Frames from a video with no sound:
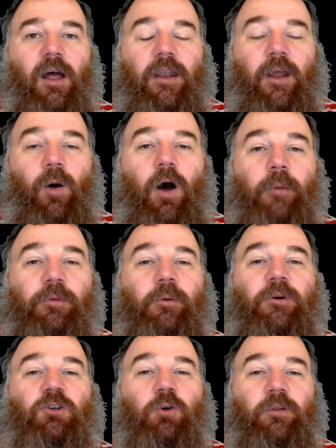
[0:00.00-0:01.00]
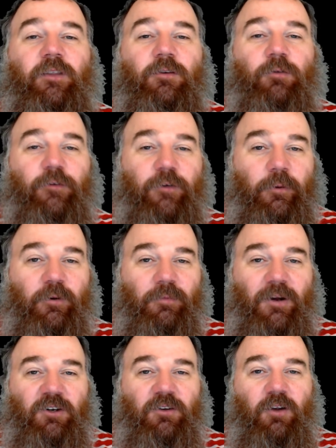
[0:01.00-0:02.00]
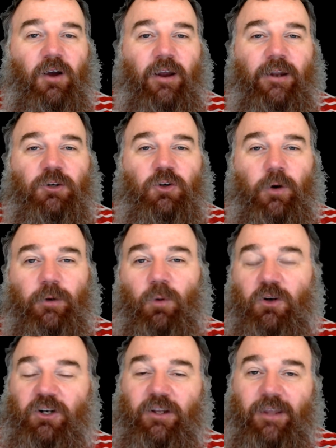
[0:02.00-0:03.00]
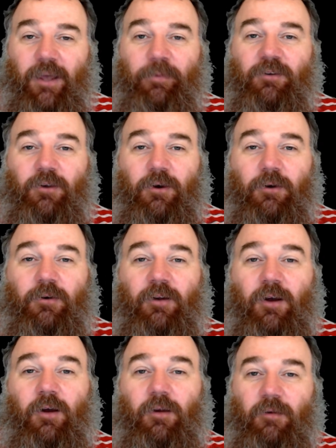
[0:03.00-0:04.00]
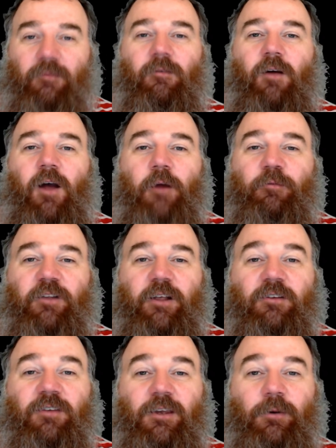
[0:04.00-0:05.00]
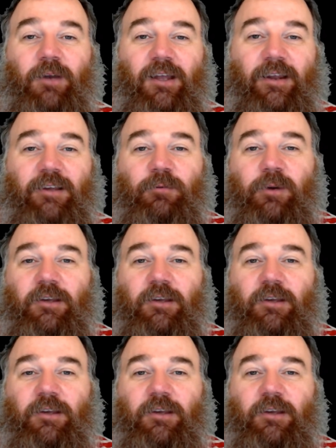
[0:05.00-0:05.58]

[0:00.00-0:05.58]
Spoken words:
Now, I hope you enjoyed this review as much as I enjoyed watching the episode. Hopefully I'll see you again next week.